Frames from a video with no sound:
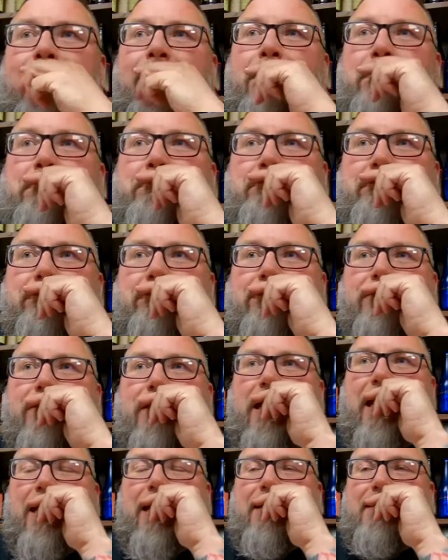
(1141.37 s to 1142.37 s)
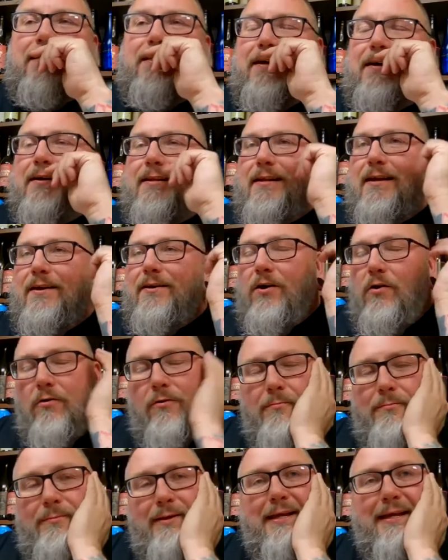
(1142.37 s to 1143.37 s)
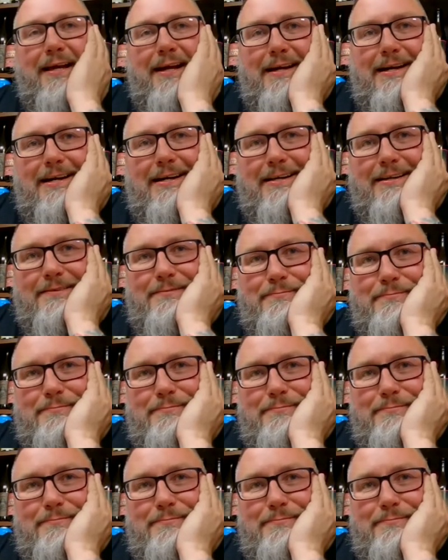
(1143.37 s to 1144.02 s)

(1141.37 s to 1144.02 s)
I saw it, and I go, oh my God.